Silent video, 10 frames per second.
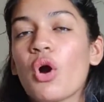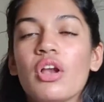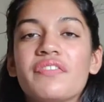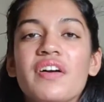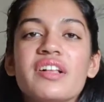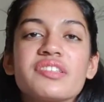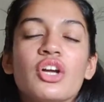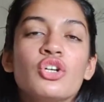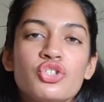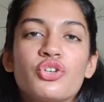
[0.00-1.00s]
all of
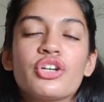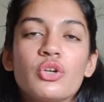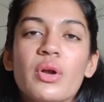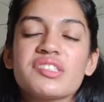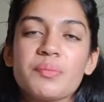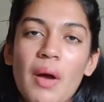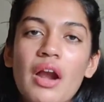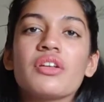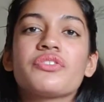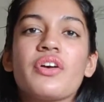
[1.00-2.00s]
us should include as a
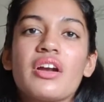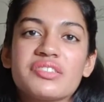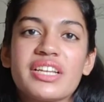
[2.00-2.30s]
part of our